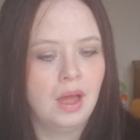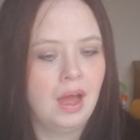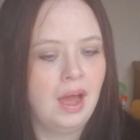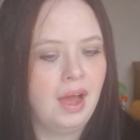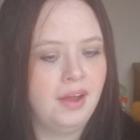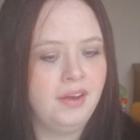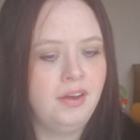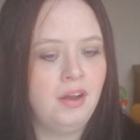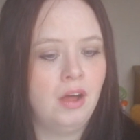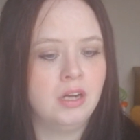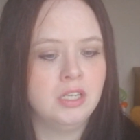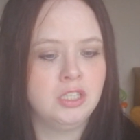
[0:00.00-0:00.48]

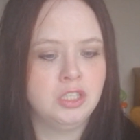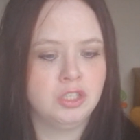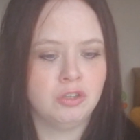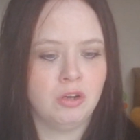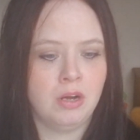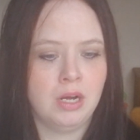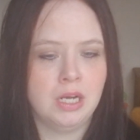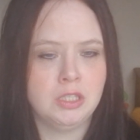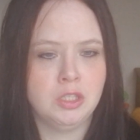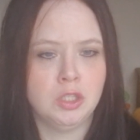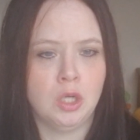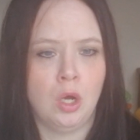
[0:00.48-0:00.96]
And I
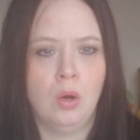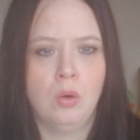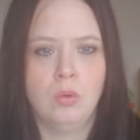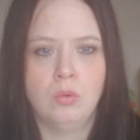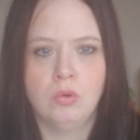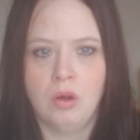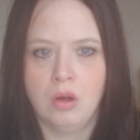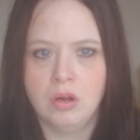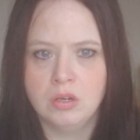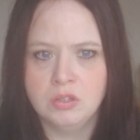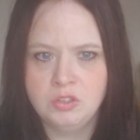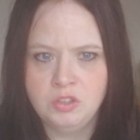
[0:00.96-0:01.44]
tried to
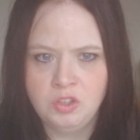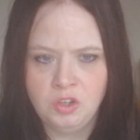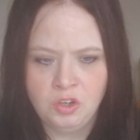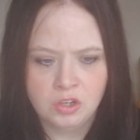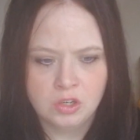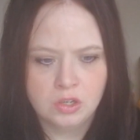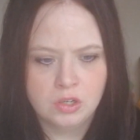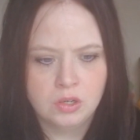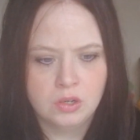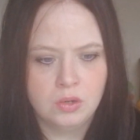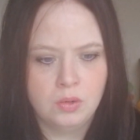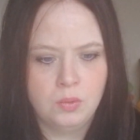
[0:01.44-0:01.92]
hold on
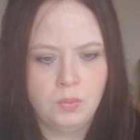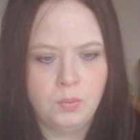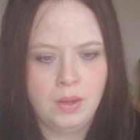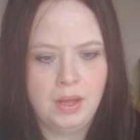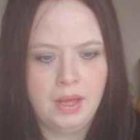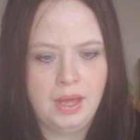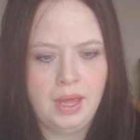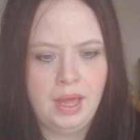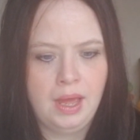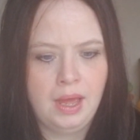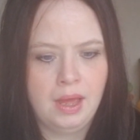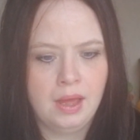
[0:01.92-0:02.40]
to
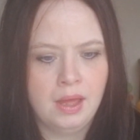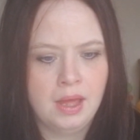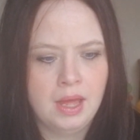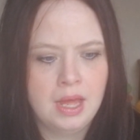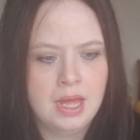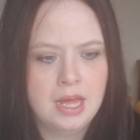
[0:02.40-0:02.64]
it.